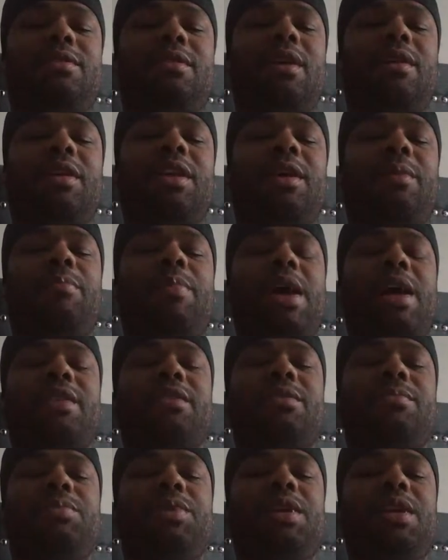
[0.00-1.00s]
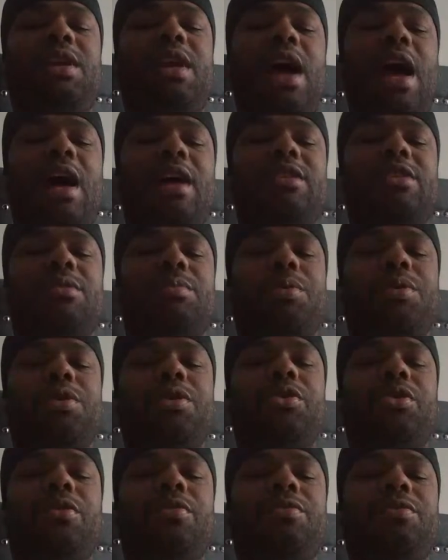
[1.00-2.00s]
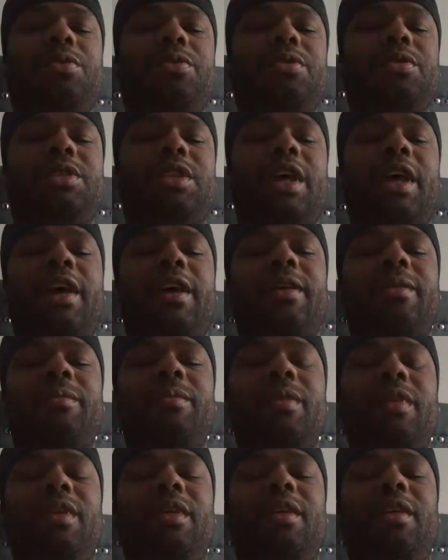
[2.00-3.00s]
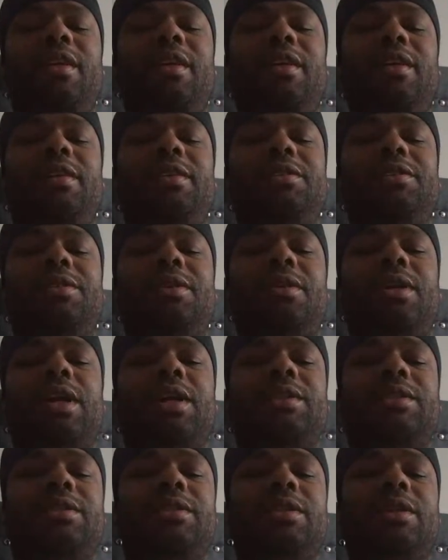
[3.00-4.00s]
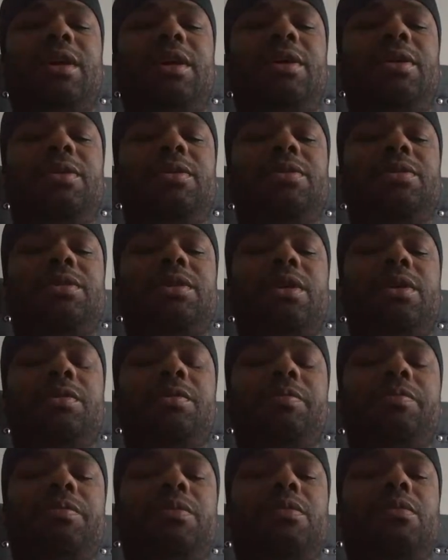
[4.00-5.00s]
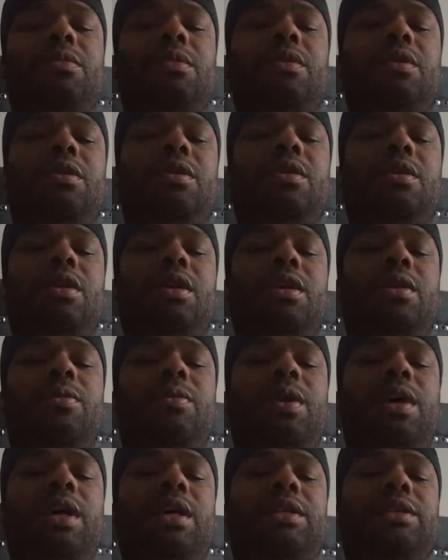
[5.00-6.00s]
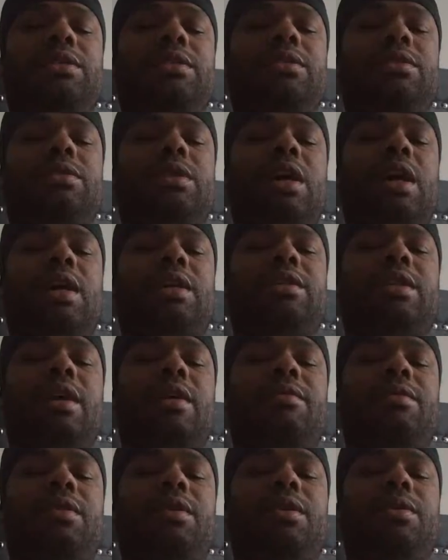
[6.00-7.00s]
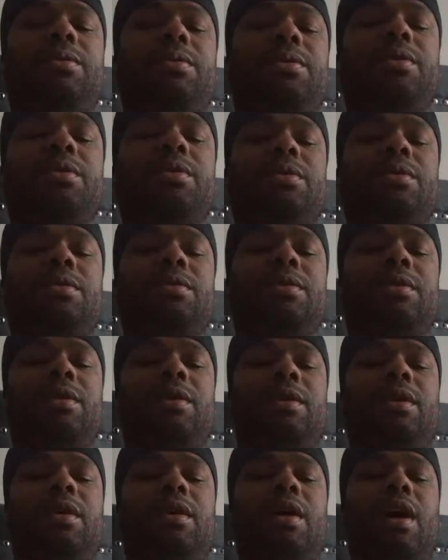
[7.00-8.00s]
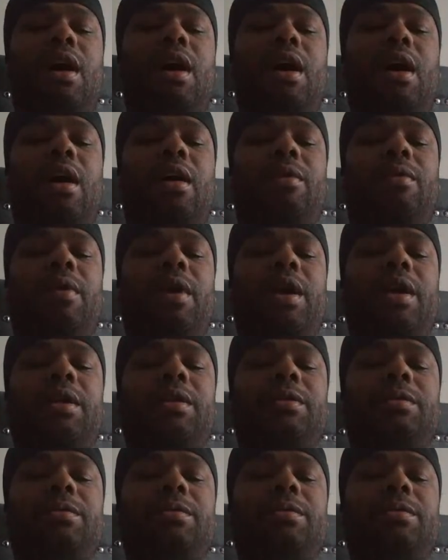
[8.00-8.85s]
I'll get back to being an entrepreneur full time. So that's the goal. So, anyways, you guys have a good one. All right.